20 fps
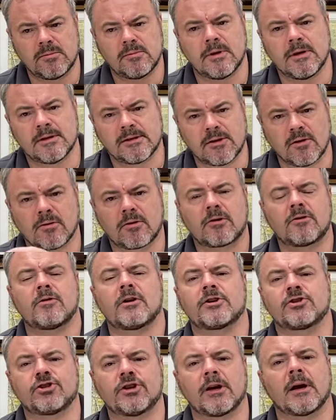is not
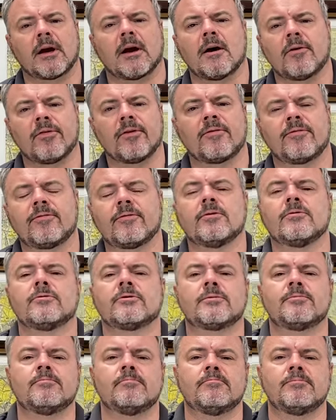crushing other fruit
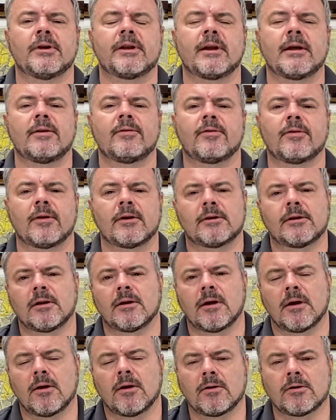beneath it in,
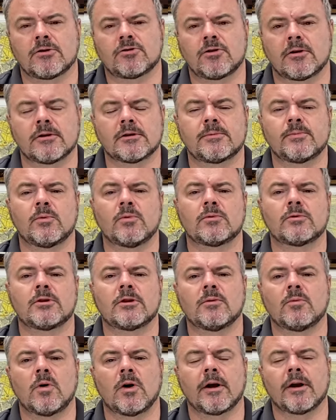in transport to the
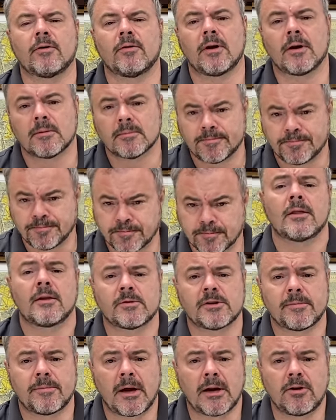winery. There
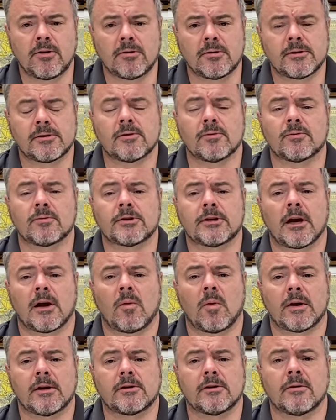was a manual sorting
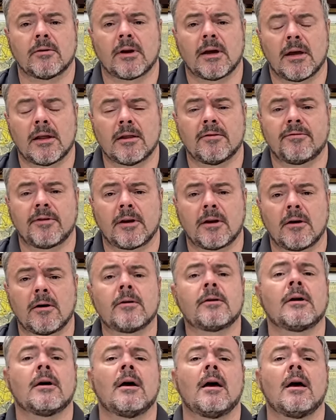went on in the vineyard,